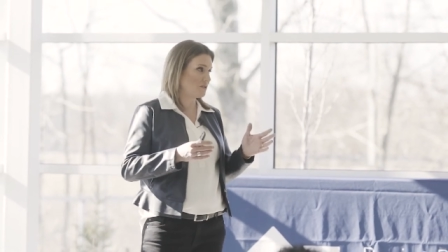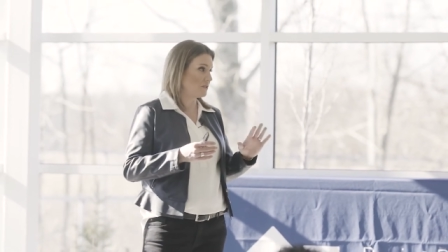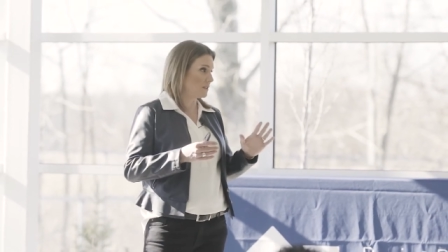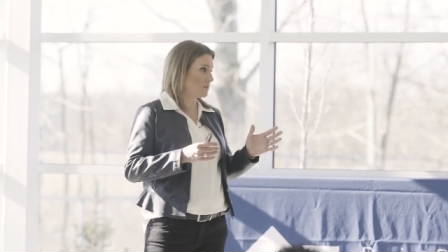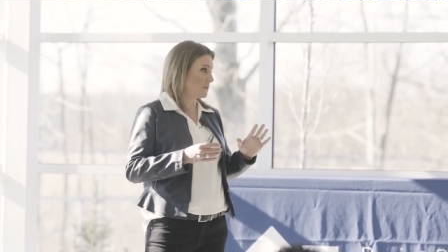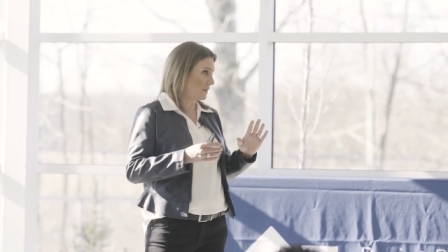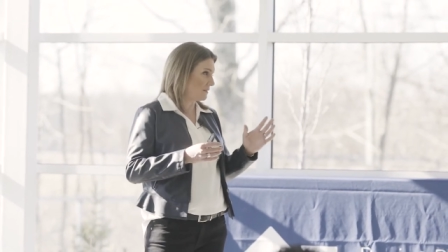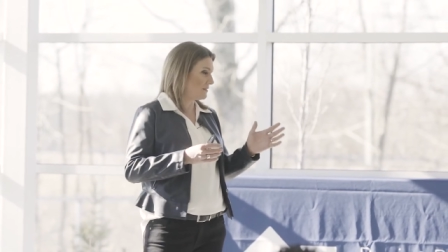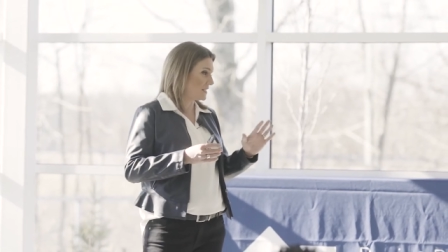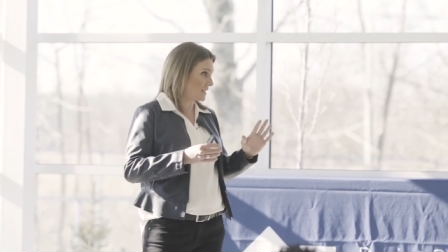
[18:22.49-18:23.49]
You can usually do
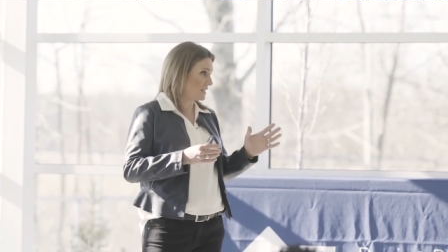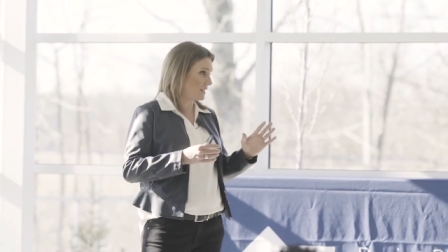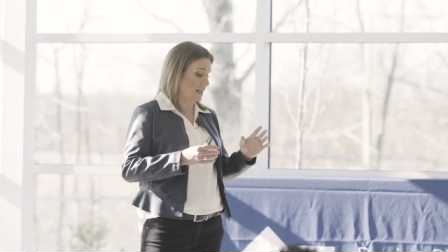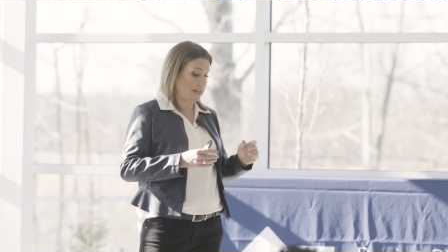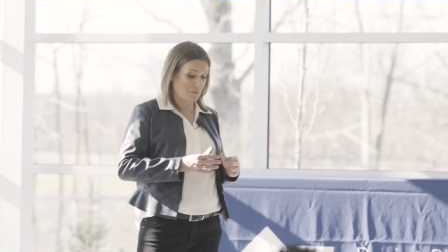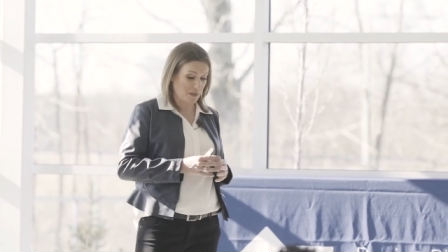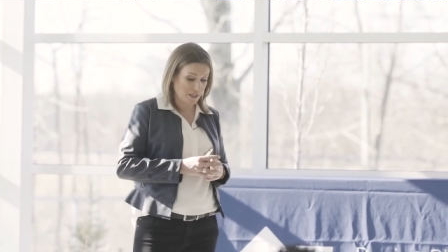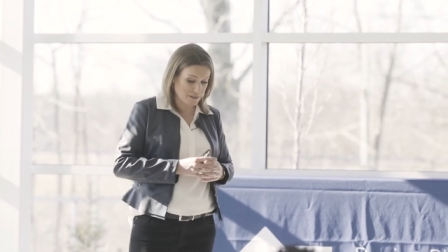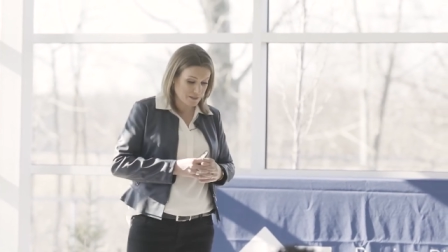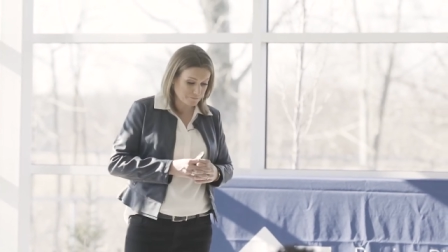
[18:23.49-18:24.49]
about 60 to 90
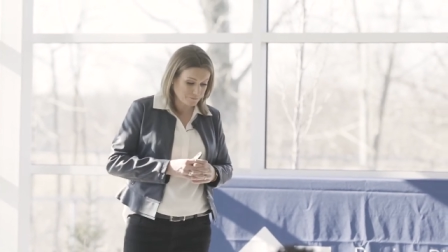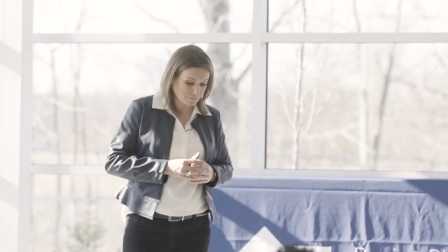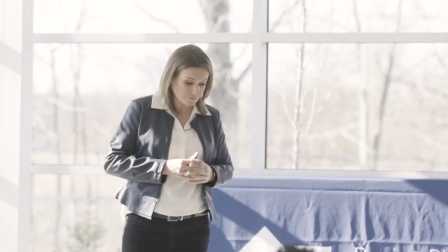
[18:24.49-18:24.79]
minutes.